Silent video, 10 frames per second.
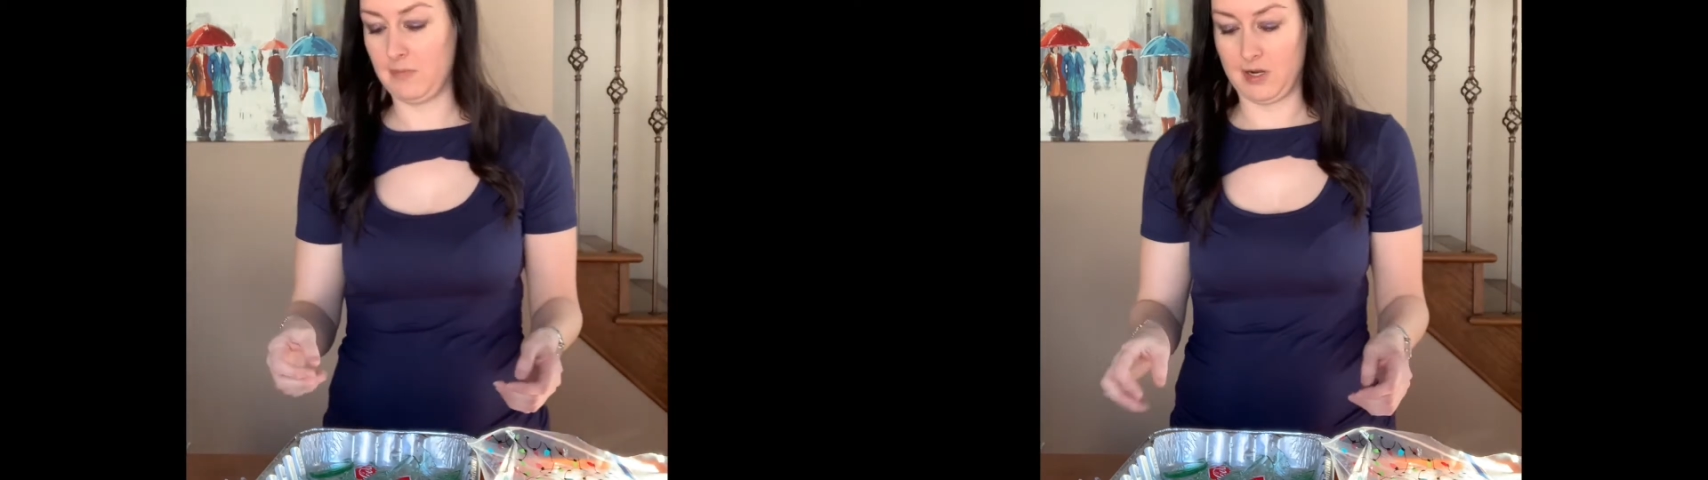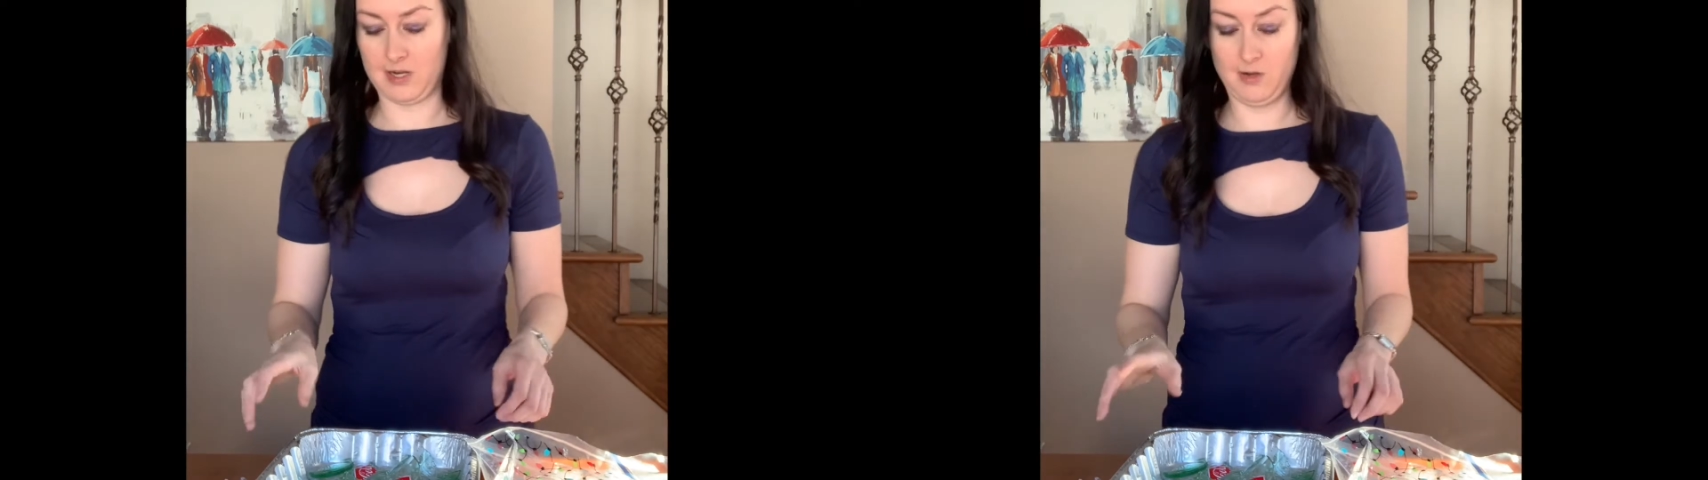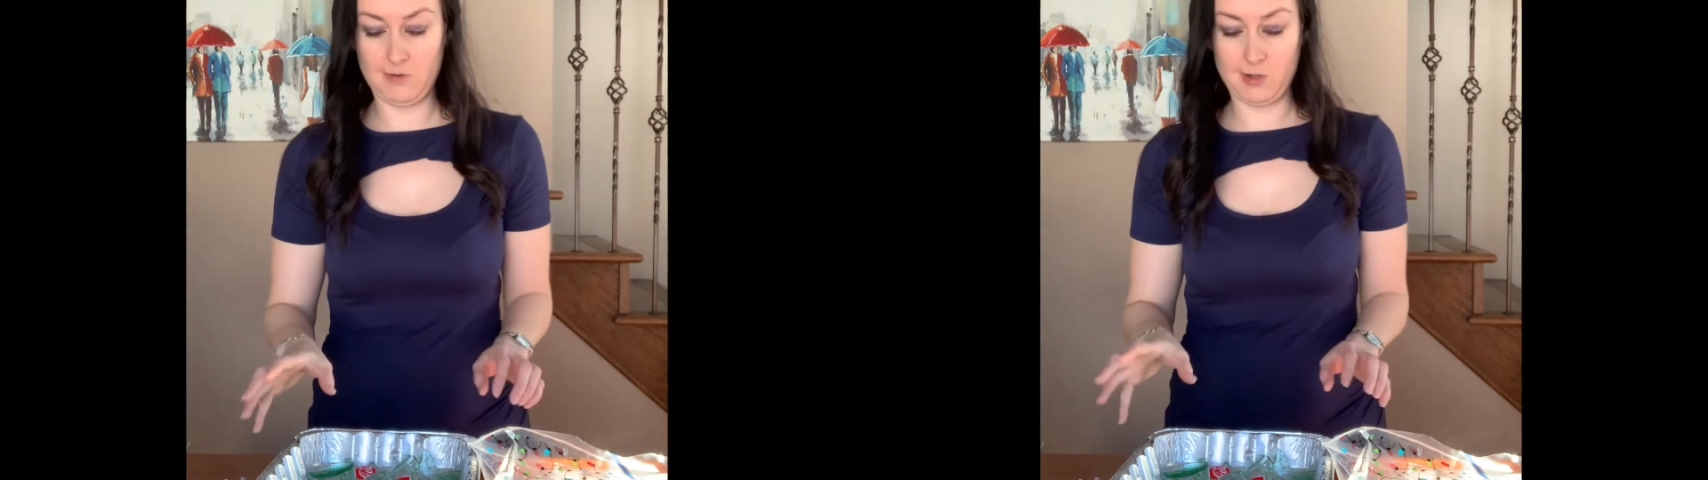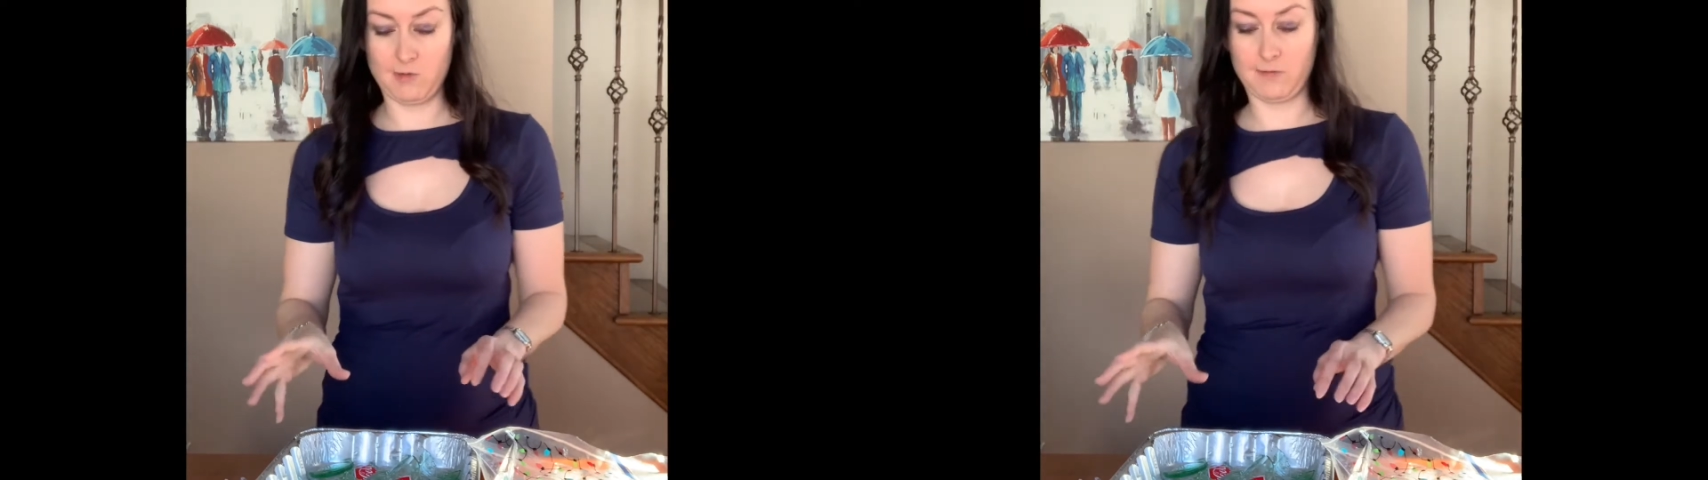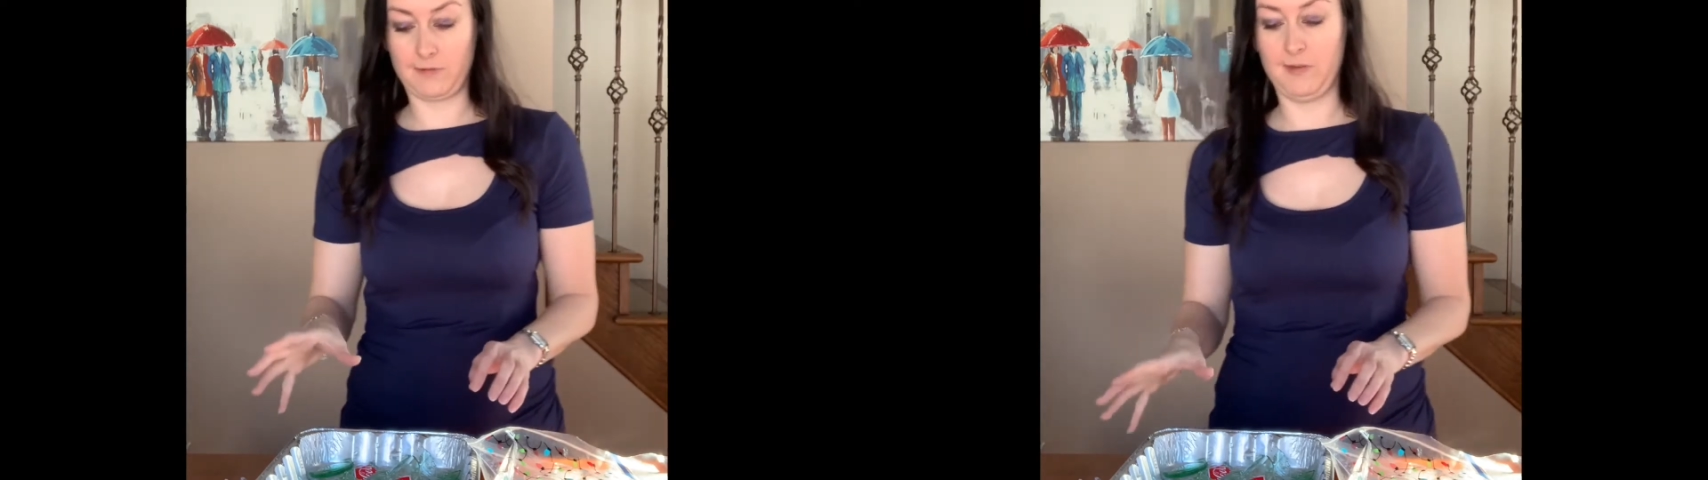I don't want to
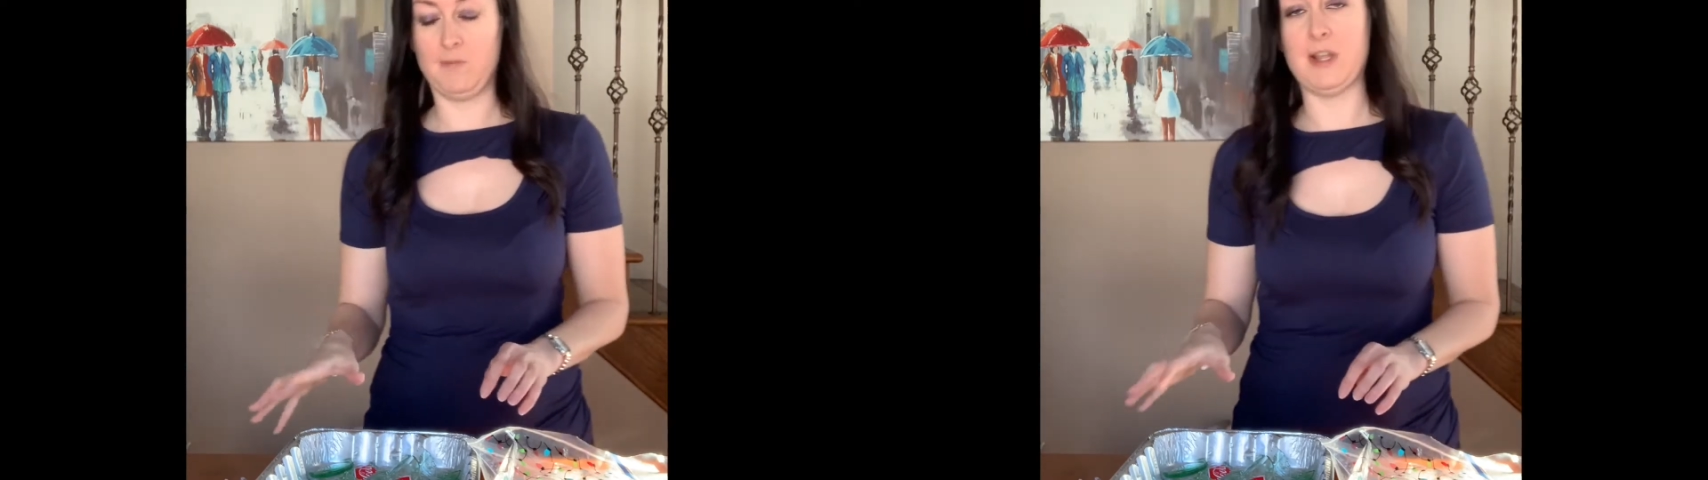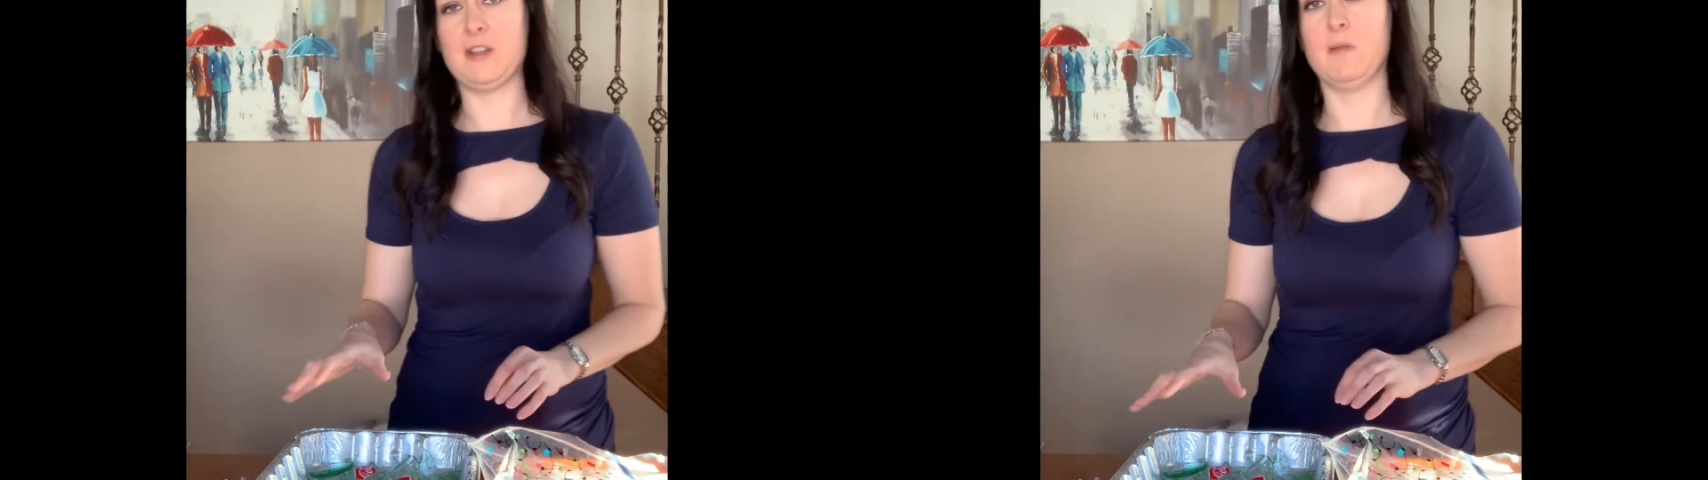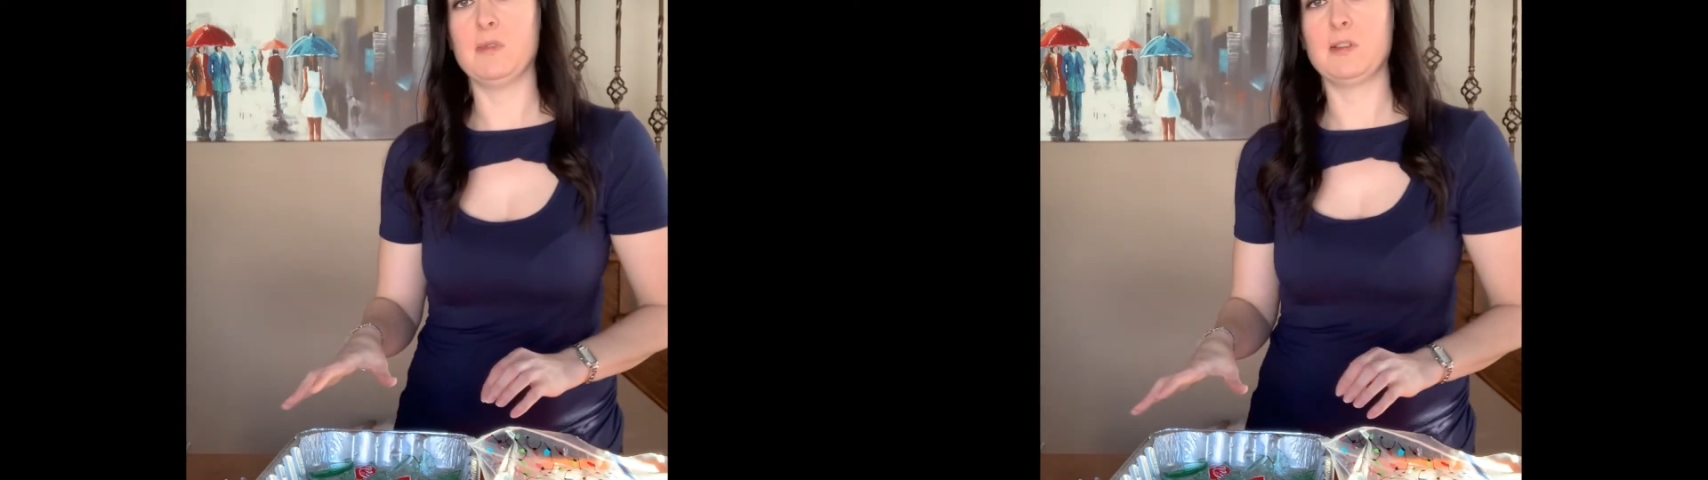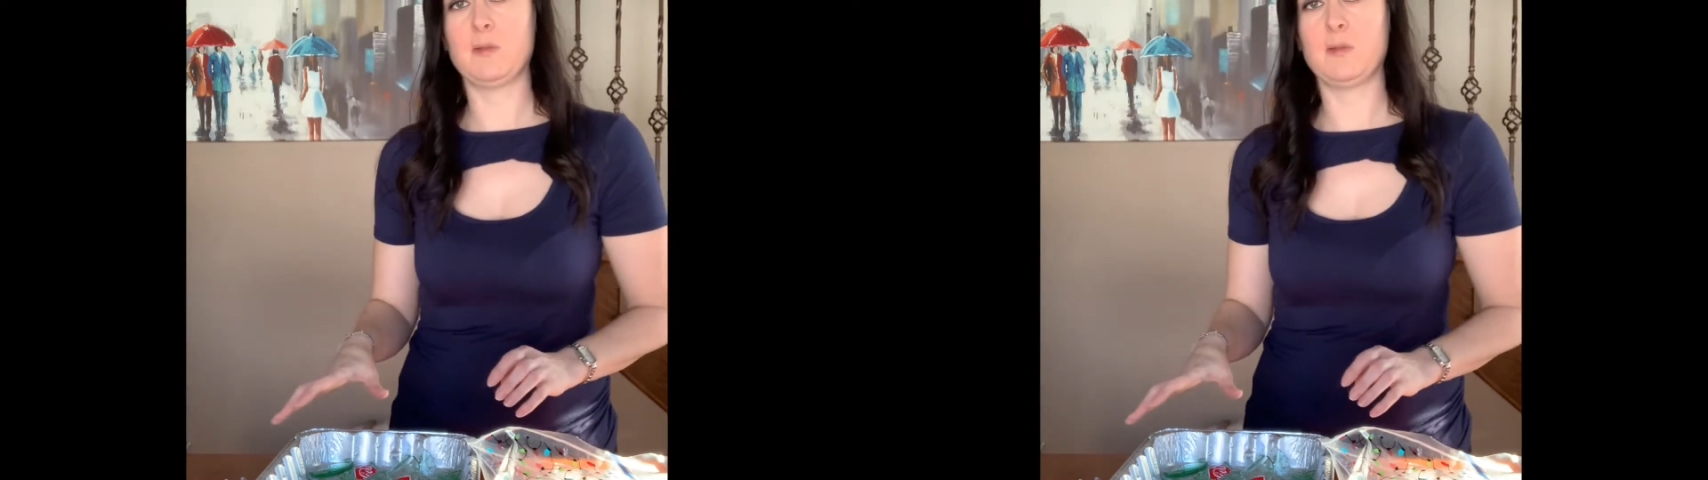overfill my tumbler